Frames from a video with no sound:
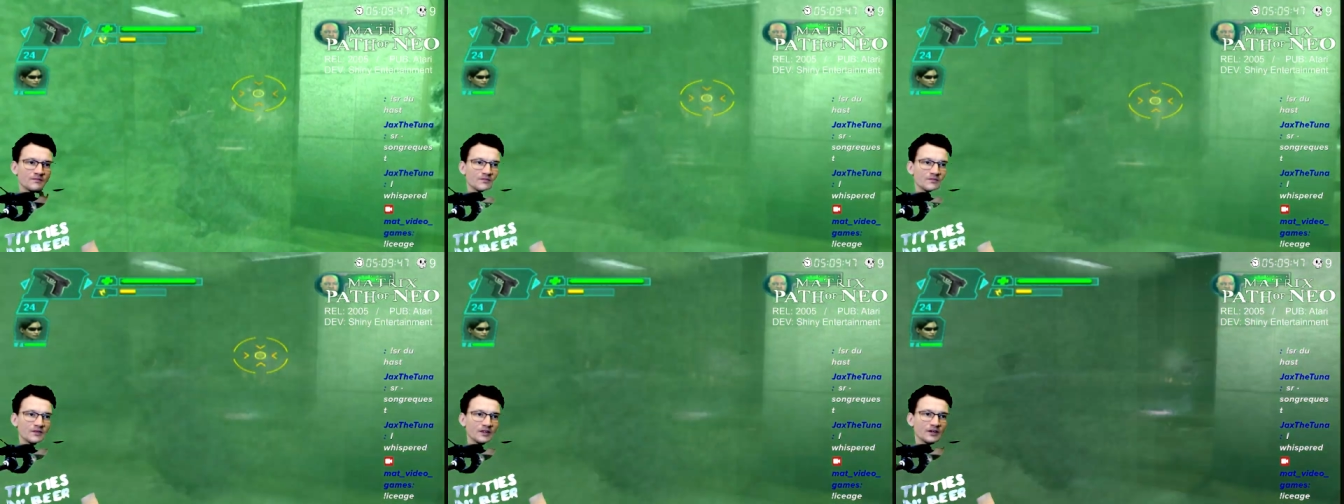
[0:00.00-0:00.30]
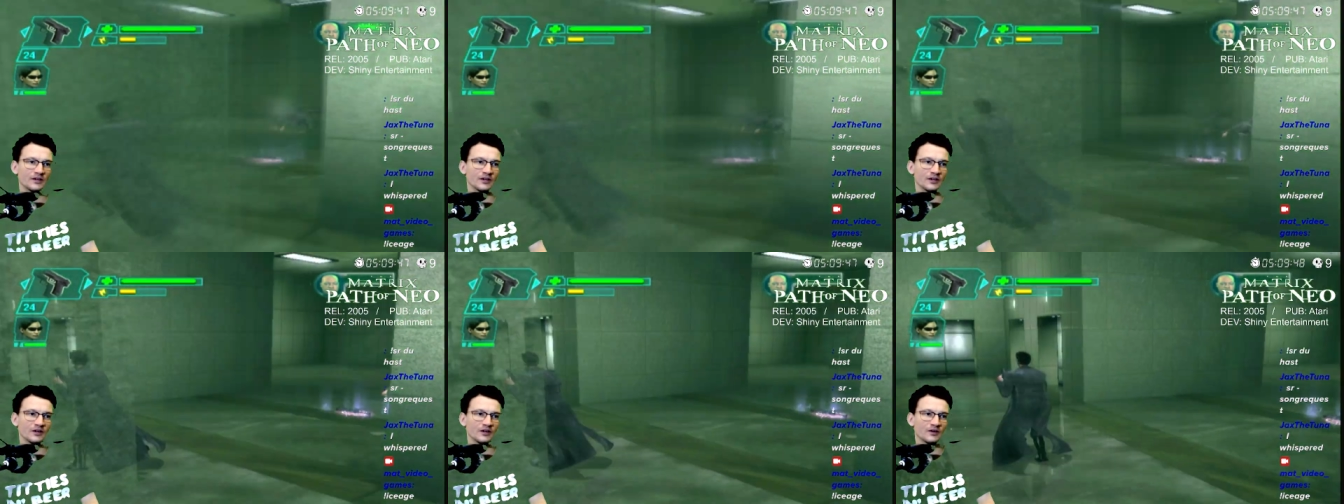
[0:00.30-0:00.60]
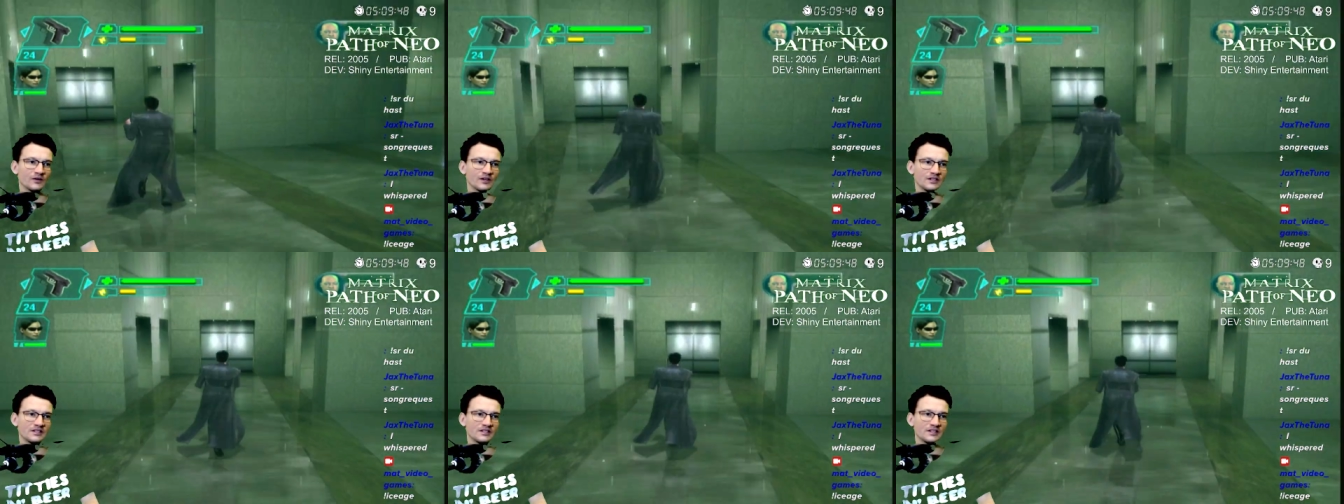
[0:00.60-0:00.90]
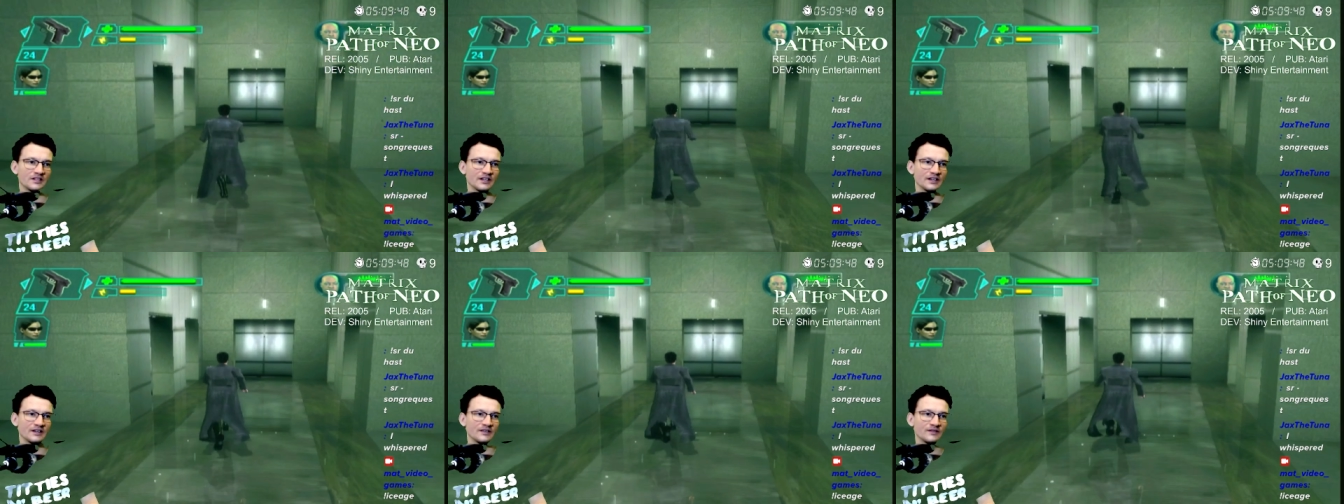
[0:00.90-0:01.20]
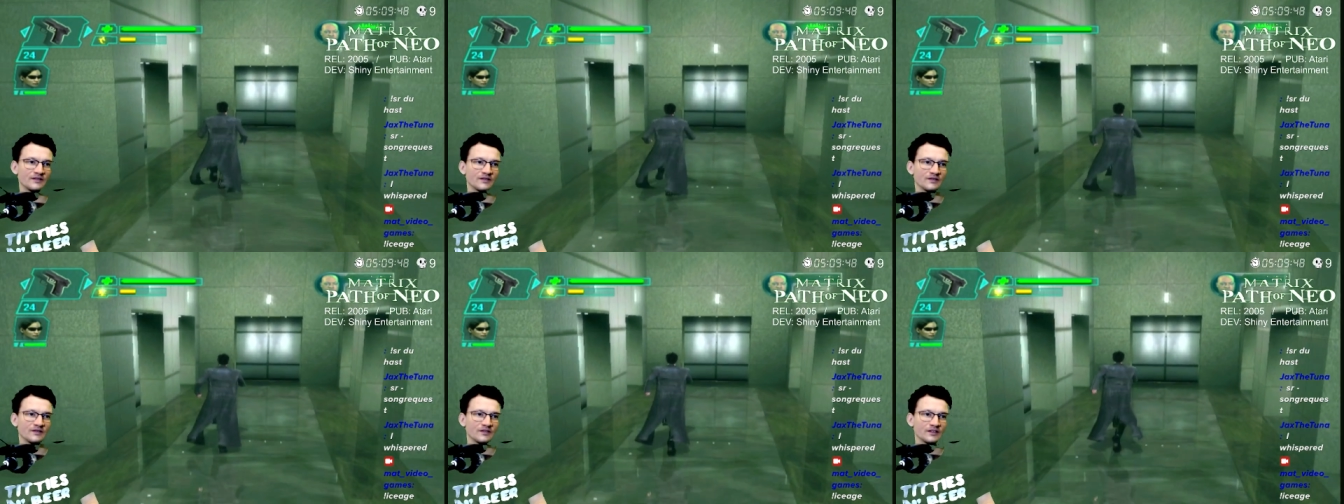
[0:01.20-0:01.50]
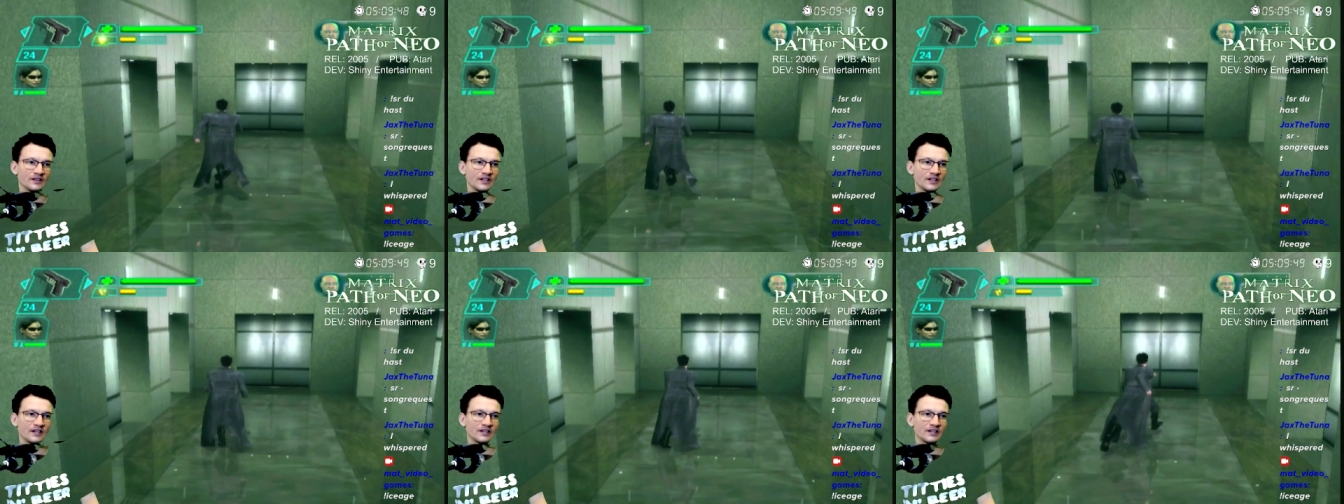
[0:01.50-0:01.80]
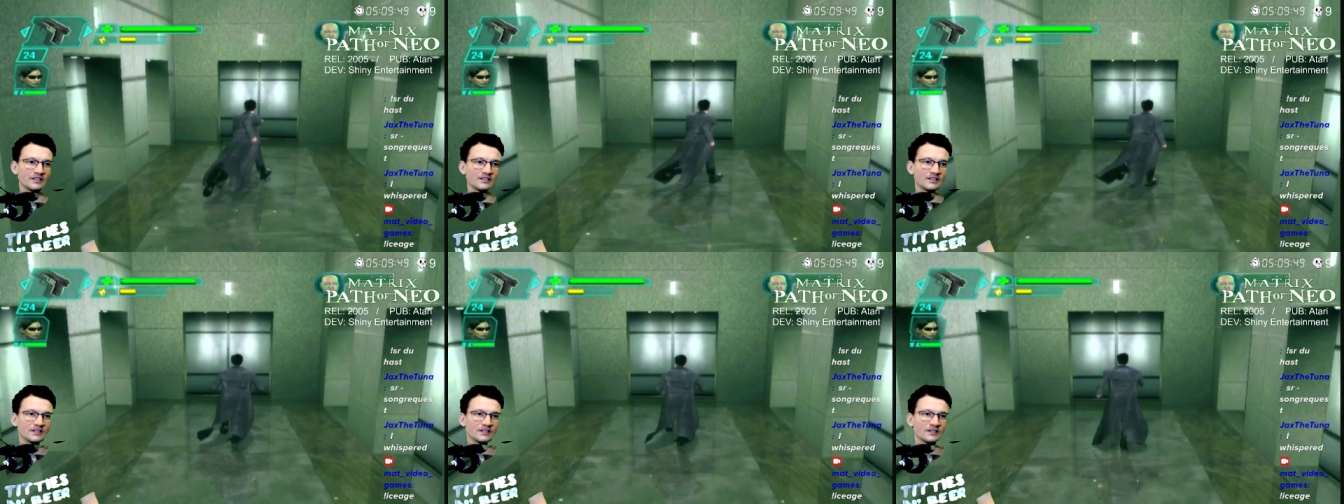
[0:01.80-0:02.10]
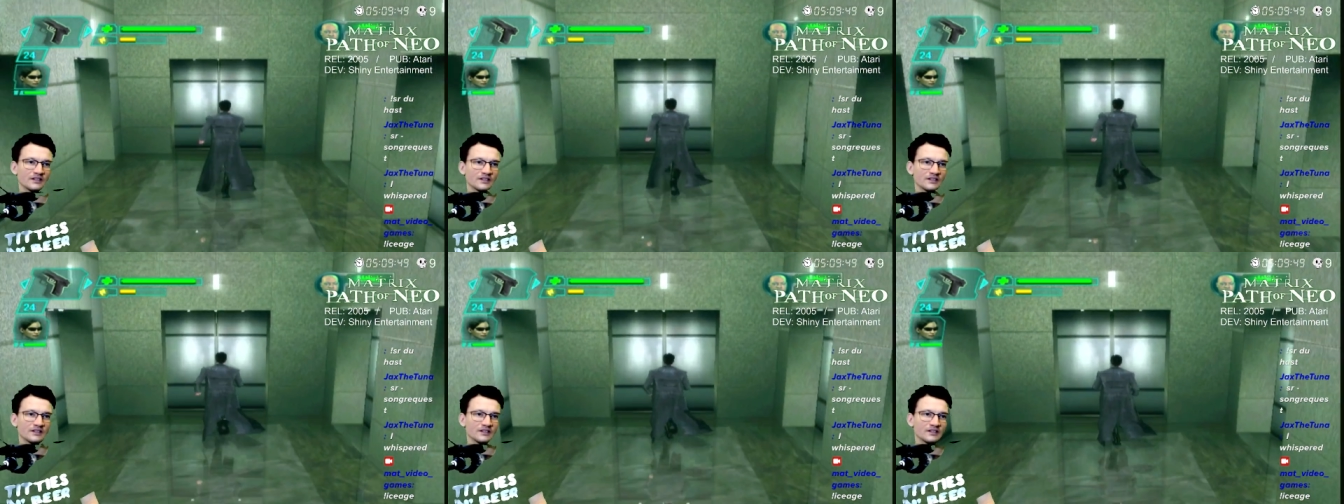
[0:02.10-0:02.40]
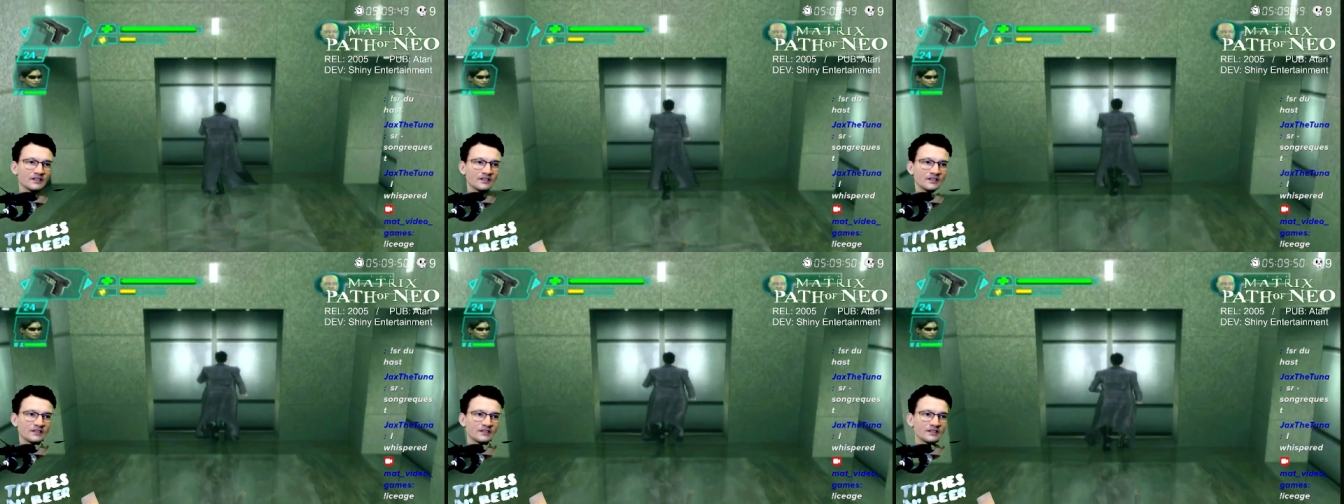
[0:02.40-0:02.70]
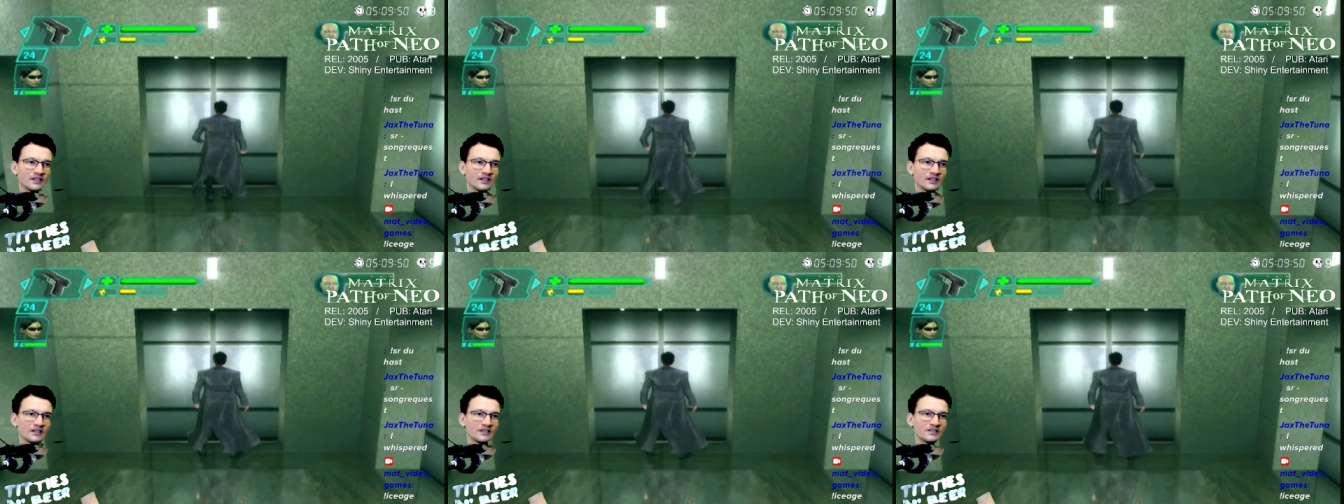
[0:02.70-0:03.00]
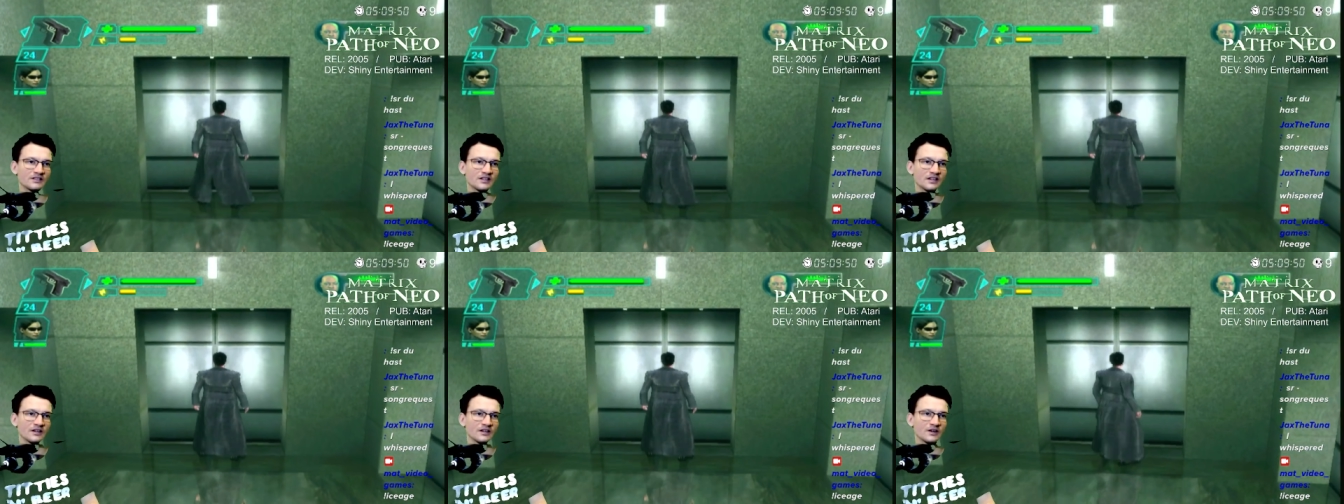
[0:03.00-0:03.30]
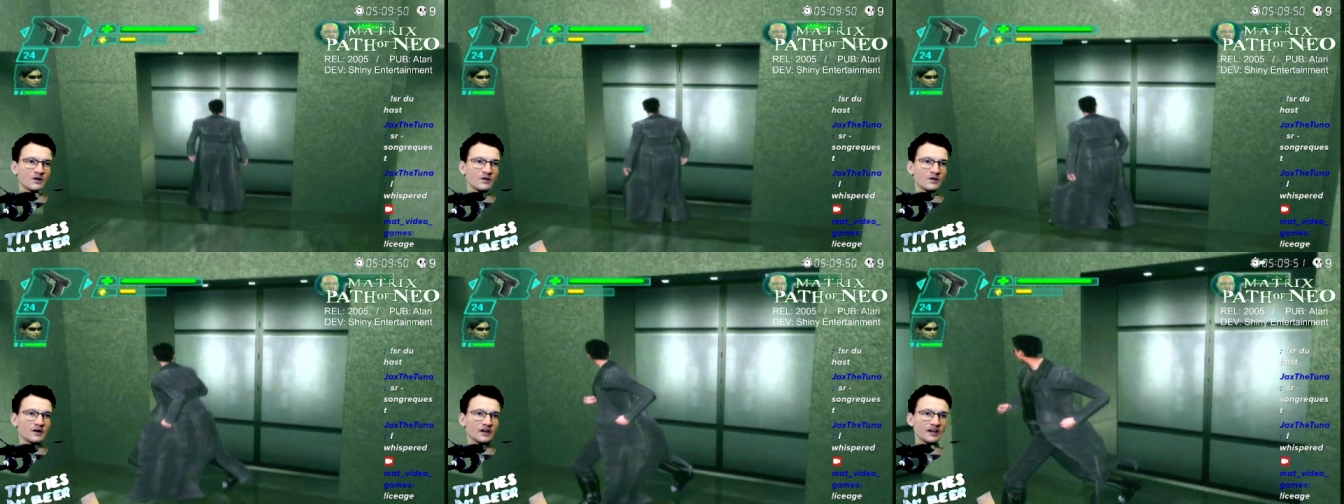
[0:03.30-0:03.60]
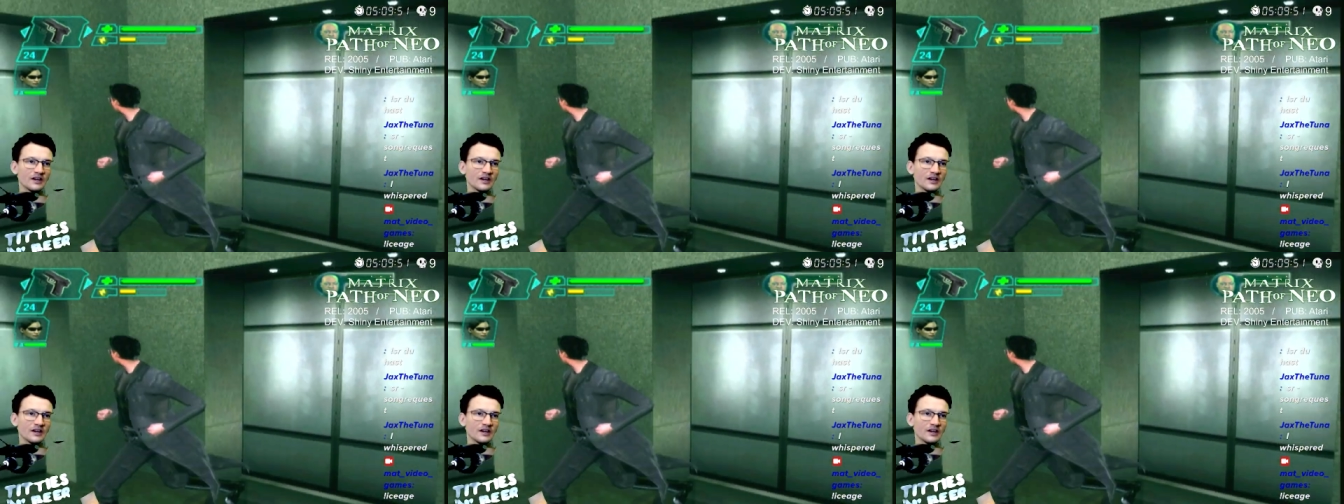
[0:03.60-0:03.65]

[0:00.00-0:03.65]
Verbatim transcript: There you go. He's dead. Next. Let's get, let's get going.